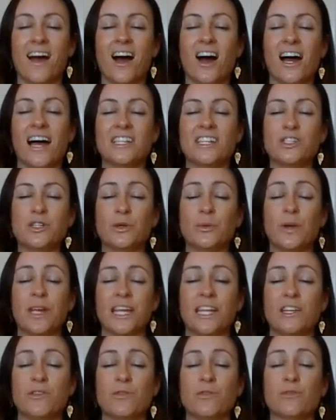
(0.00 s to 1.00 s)
I do
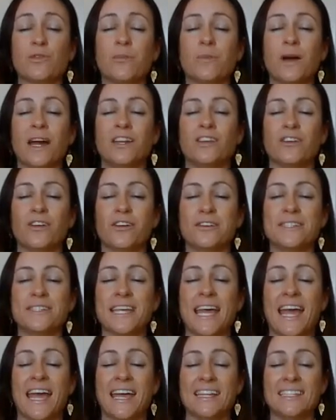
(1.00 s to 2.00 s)
in through my
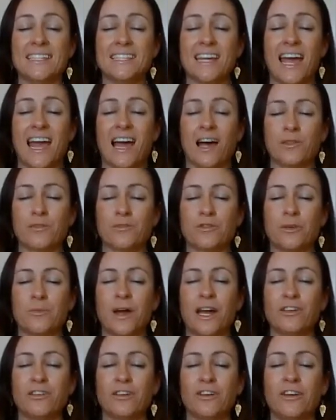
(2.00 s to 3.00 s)
nose and out through
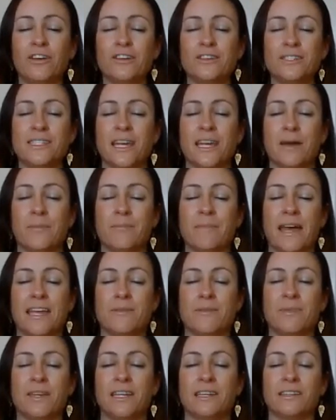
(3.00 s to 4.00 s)
my nose. It
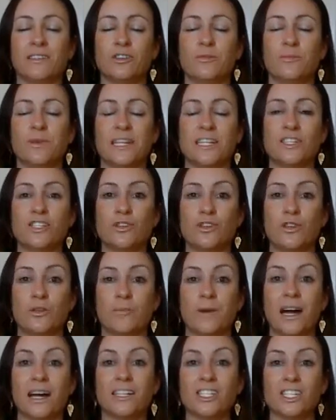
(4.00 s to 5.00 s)
may be a little bit too
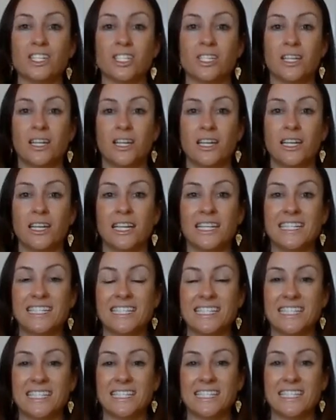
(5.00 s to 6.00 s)
much
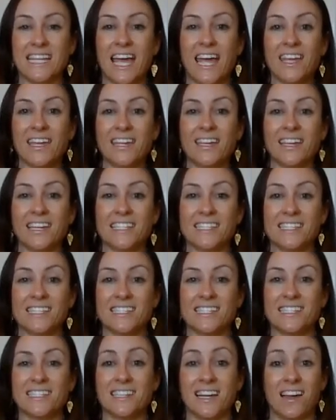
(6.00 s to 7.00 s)
to take
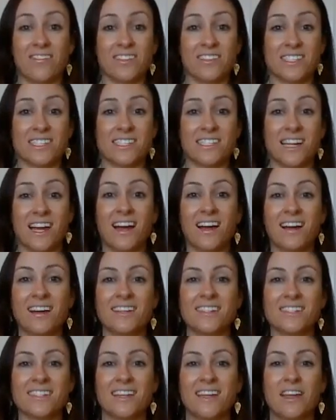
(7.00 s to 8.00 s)
at the
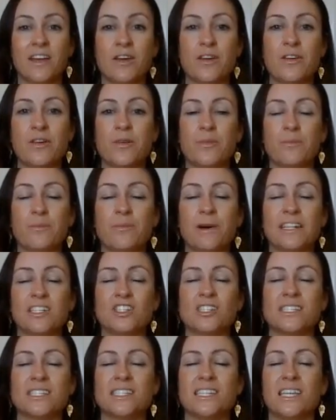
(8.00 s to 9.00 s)
start, but
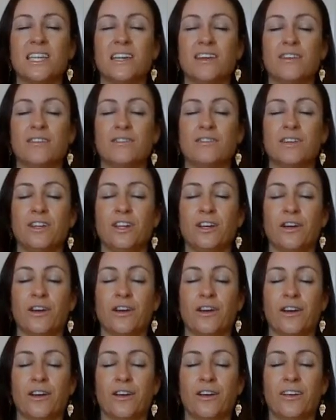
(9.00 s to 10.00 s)
just give it a
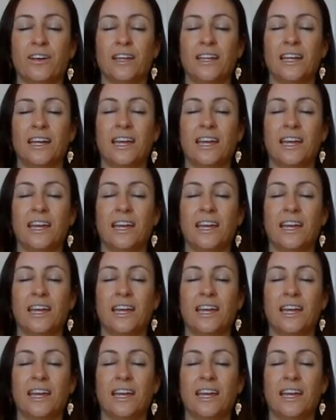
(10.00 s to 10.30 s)
go.